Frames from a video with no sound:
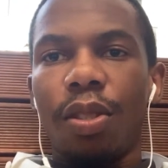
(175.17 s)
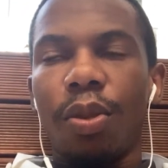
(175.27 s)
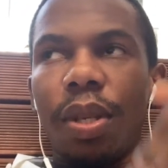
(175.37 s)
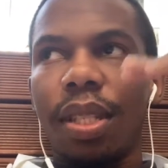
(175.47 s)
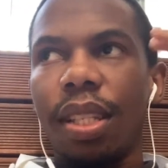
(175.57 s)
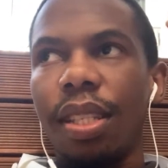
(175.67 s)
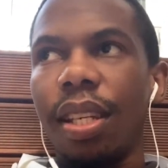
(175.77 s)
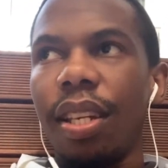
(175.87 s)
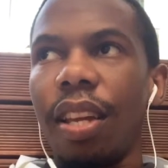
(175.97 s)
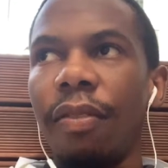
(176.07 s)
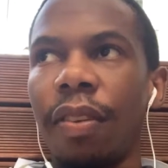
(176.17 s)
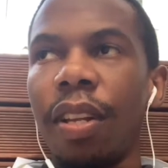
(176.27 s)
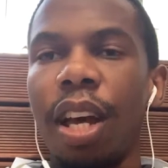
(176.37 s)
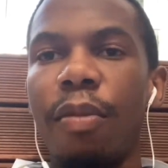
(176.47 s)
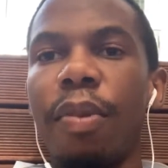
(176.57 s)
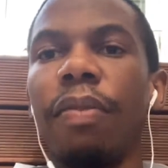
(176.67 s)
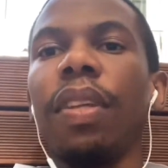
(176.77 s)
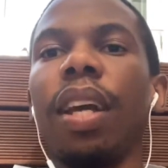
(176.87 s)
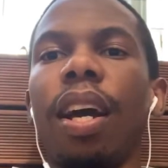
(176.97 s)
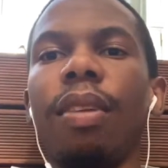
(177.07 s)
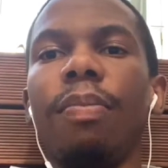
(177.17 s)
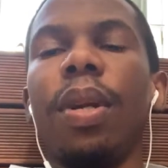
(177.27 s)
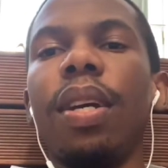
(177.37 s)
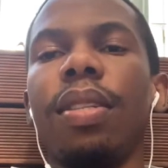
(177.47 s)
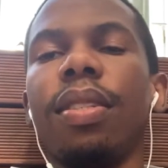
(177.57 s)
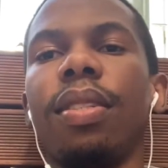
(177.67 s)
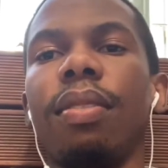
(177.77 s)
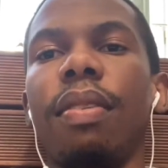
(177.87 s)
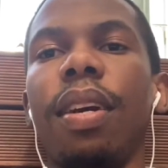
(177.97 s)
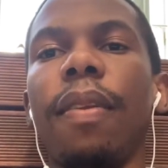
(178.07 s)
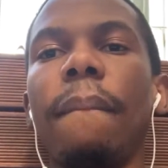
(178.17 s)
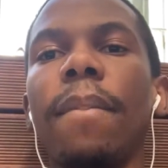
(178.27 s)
to a certain level above the current price, right?